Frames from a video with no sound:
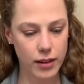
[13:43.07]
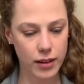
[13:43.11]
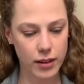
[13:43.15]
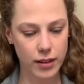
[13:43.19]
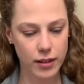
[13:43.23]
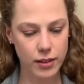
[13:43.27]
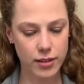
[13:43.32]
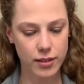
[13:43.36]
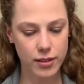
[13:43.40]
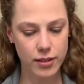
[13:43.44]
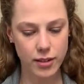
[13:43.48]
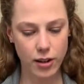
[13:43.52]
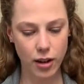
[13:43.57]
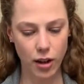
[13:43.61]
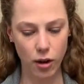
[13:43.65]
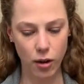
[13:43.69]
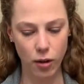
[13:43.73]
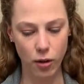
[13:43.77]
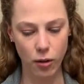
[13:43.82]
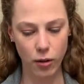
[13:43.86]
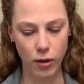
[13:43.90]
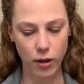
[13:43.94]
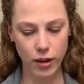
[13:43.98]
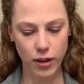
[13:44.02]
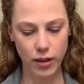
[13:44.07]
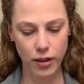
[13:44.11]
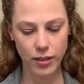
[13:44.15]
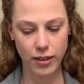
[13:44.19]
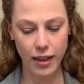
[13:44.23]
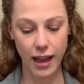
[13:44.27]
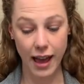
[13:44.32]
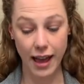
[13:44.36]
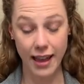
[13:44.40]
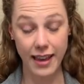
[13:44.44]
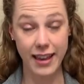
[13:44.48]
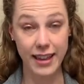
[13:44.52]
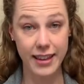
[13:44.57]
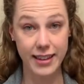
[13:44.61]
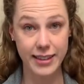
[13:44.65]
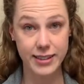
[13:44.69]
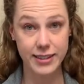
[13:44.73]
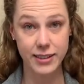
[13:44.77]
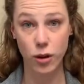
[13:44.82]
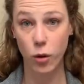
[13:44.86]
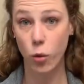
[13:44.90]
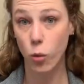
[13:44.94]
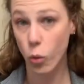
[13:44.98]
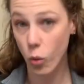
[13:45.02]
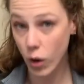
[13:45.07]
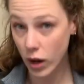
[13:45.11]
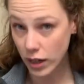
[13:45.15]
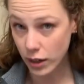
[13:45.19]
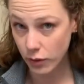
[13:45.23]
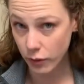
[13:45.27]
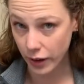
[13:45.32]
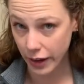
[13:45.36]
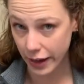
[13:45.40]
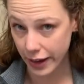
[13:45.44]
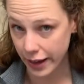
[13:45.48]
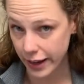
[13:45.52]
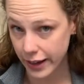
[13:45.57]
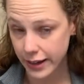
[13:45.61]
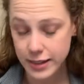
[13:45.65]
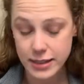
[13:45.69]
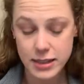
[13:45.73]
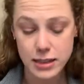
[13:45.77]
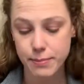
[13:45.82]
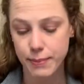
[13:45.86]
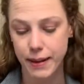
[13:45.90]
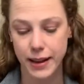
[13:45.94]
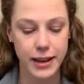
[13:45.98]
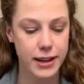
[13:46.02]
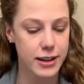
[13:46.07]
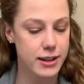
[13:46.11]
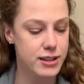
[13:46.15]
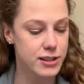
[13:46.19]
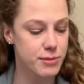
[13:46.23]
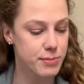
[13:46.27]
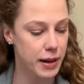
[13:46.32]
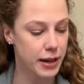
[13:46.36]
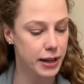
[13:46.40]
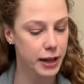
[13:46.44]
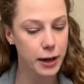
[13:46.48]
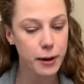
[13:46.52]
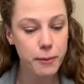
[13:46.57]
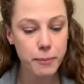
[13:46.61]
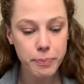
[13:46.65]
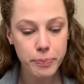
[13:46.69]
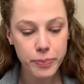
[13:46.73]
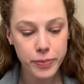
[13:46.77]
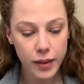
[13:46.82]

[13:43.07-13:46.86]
So that is one way to make your spinner.